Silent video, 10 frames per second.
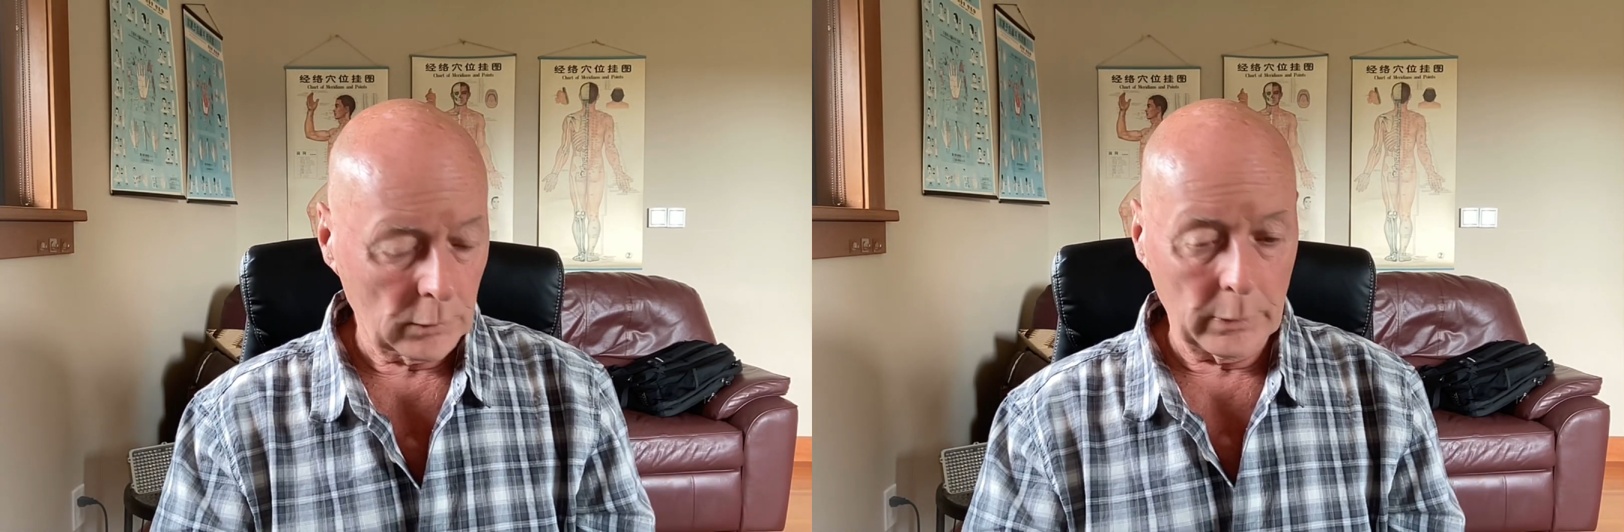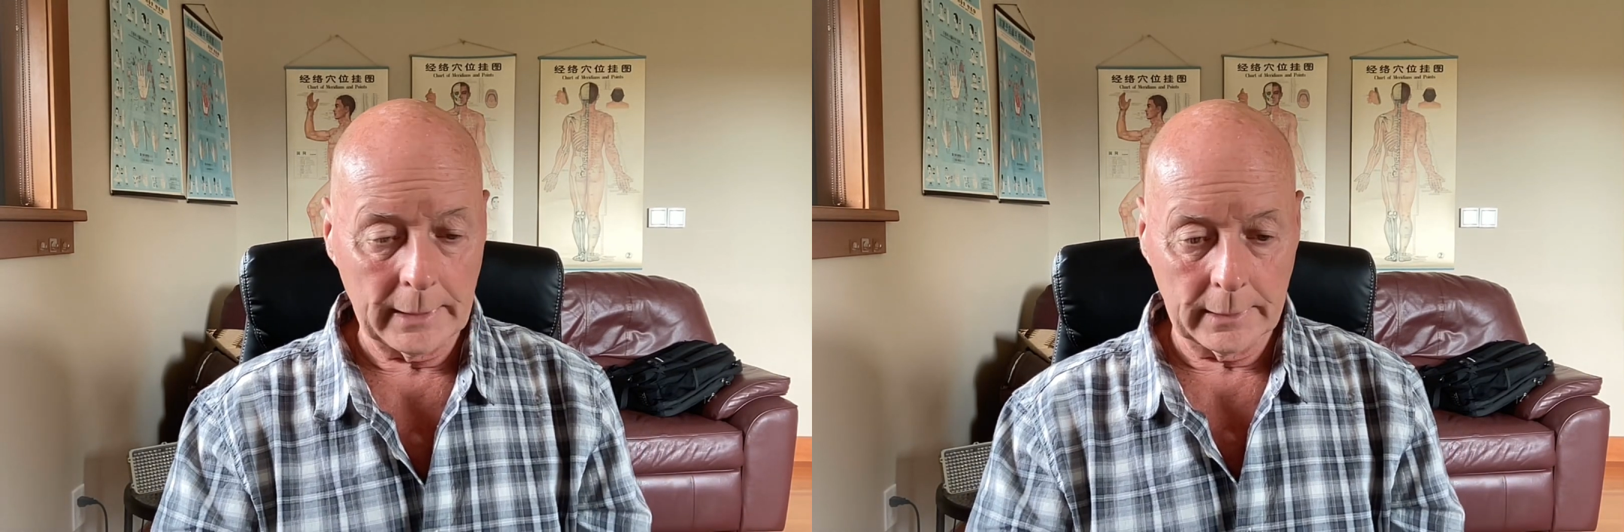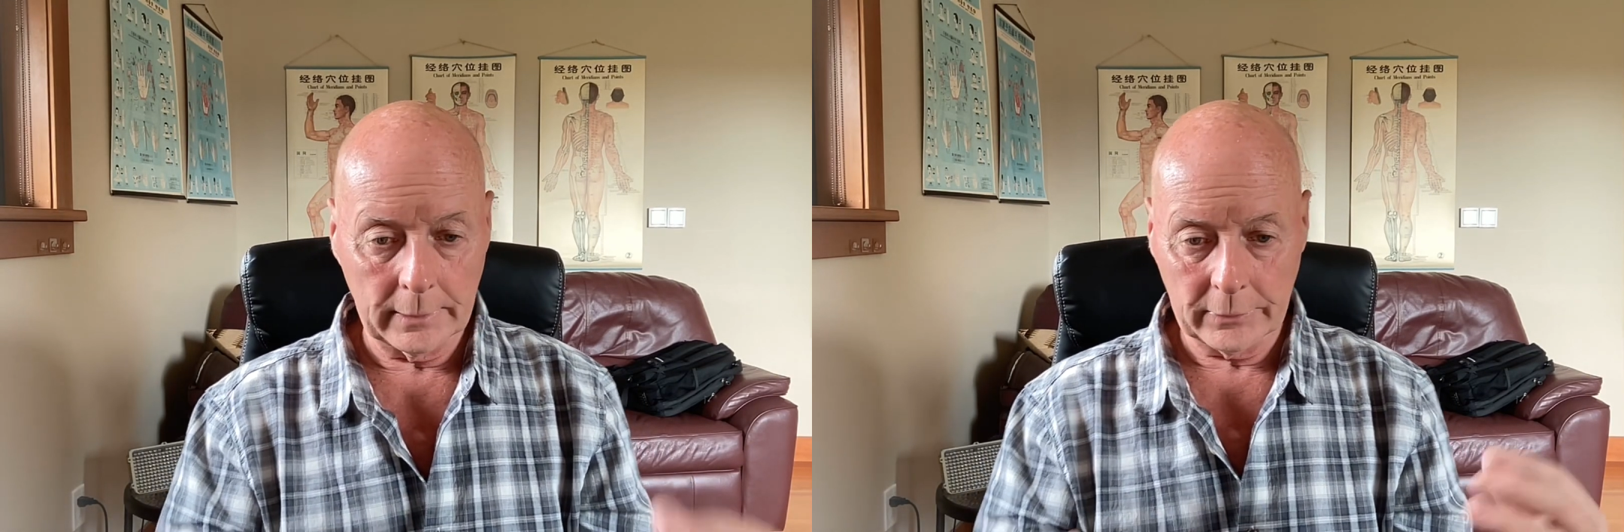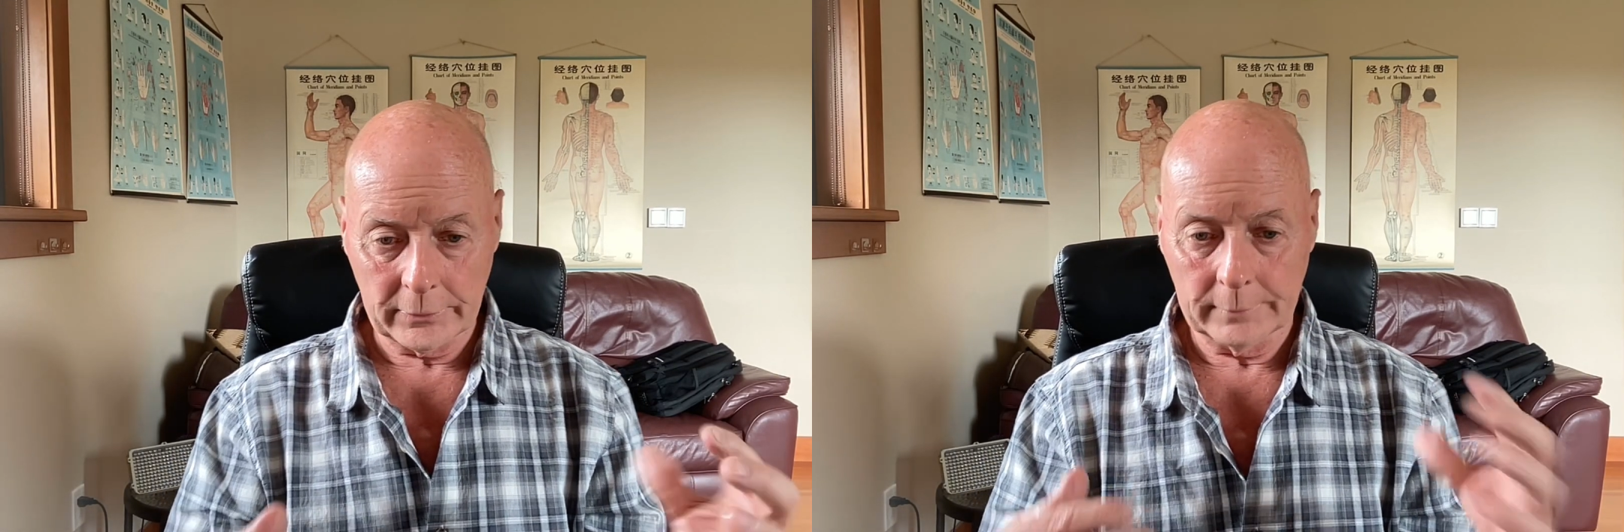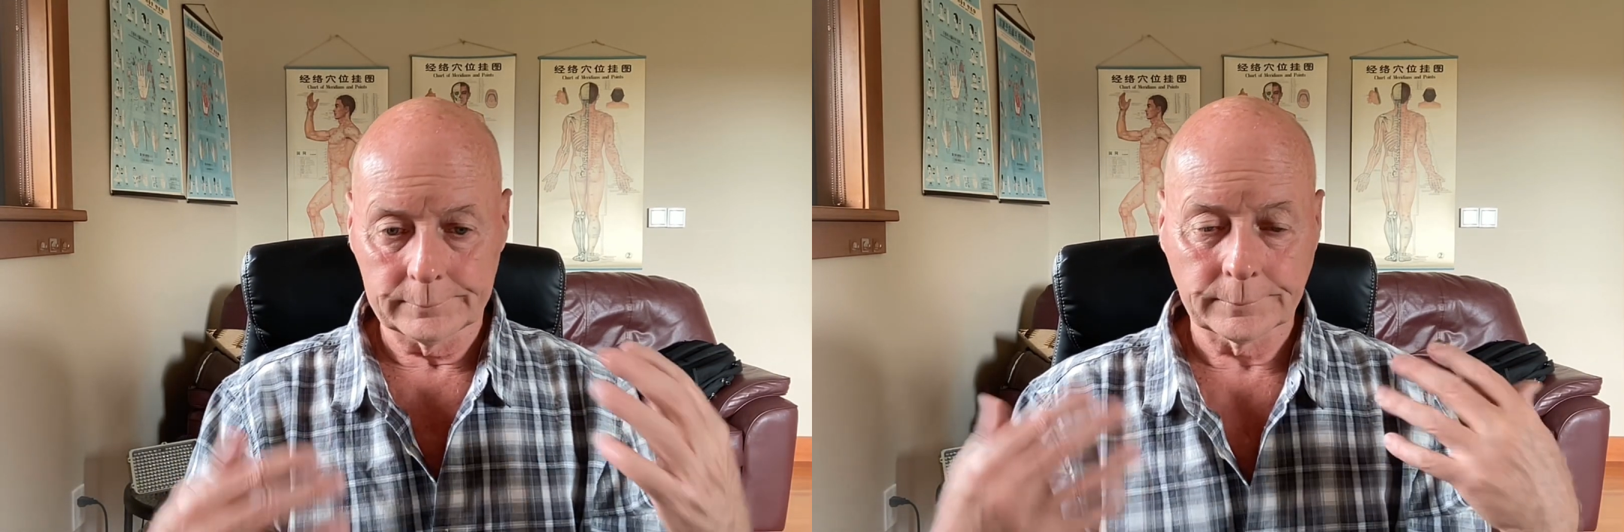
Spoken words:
creating this